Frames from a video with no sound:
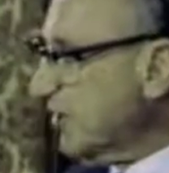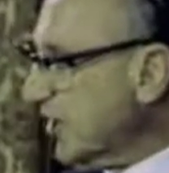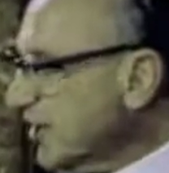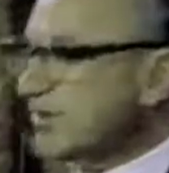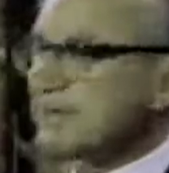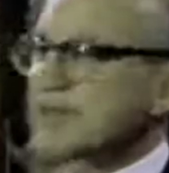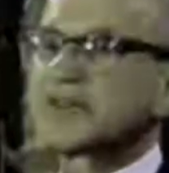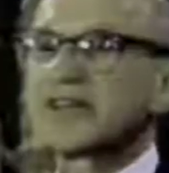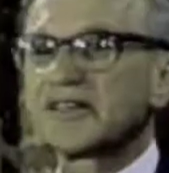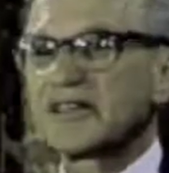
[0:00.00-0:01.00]
a little bit of
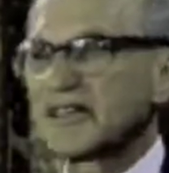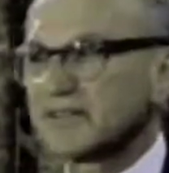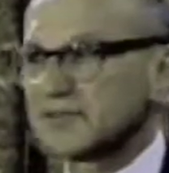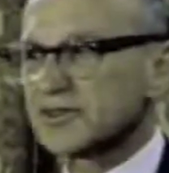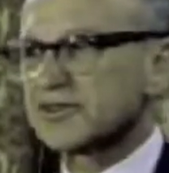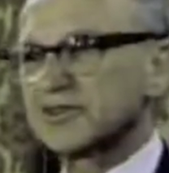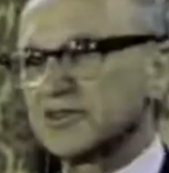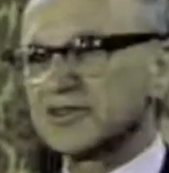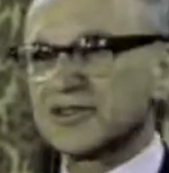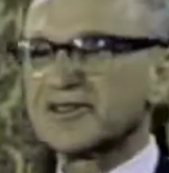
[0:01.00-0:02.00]
your income so that
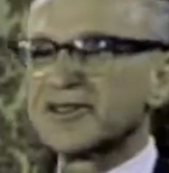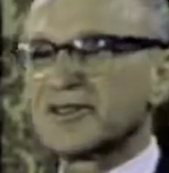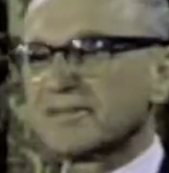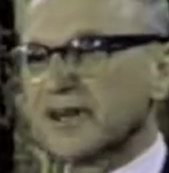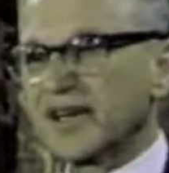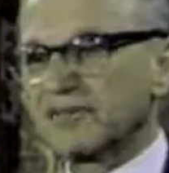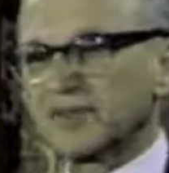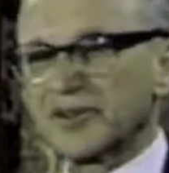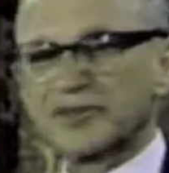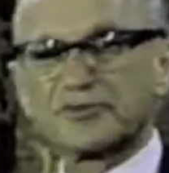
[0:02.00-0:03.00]
you can pay
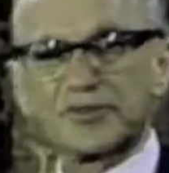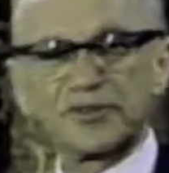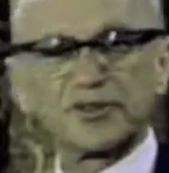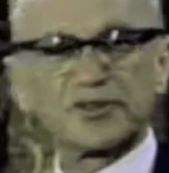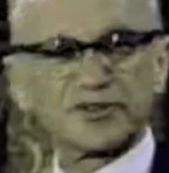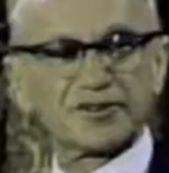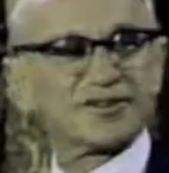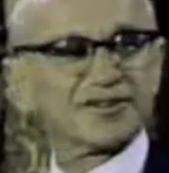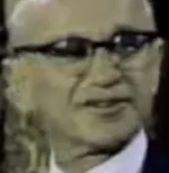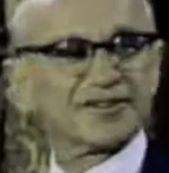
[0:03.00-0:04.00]
for your food and
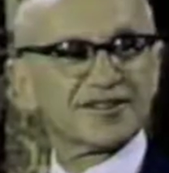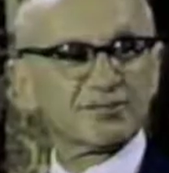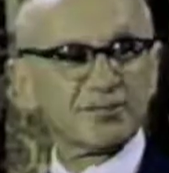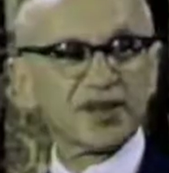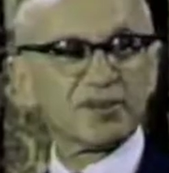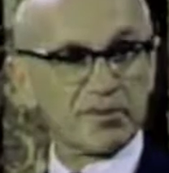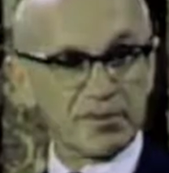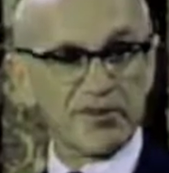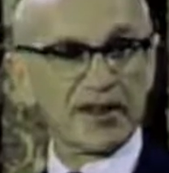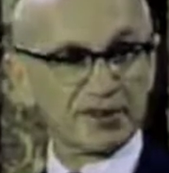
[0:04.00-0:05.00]
your minimum
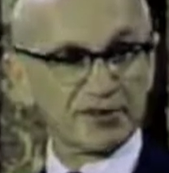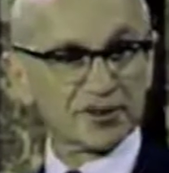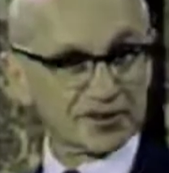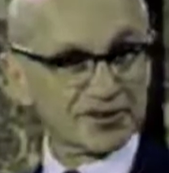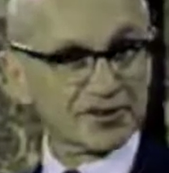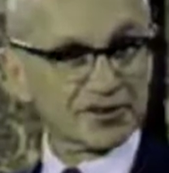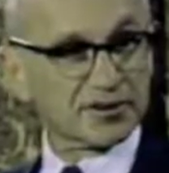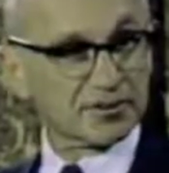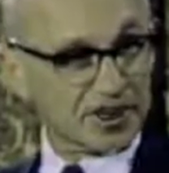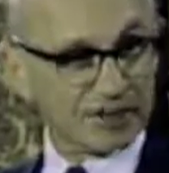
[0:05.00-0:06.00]
amount, only
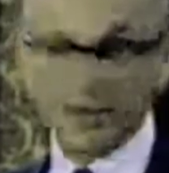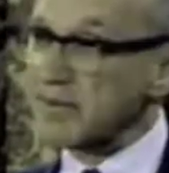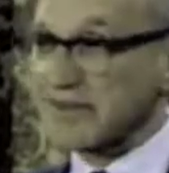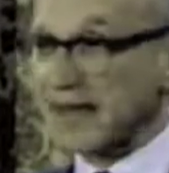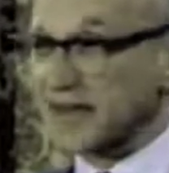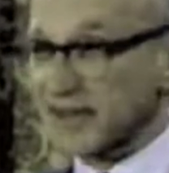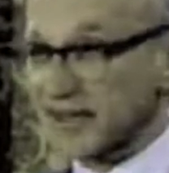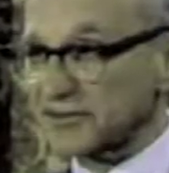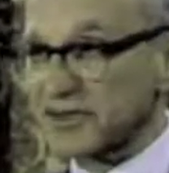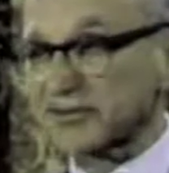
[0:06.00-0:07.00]
the minimum amount,
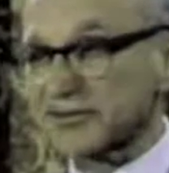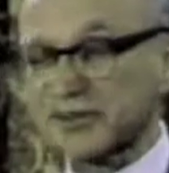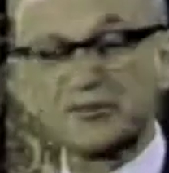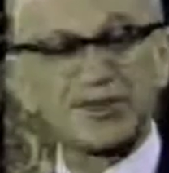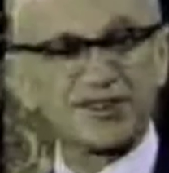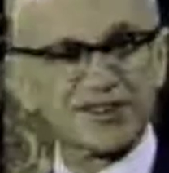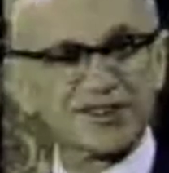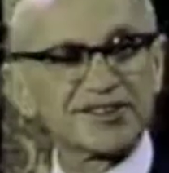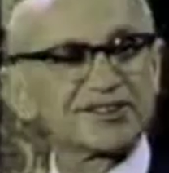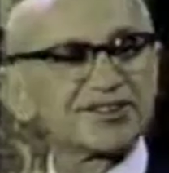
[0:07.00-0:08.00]
not for those 3 martinis.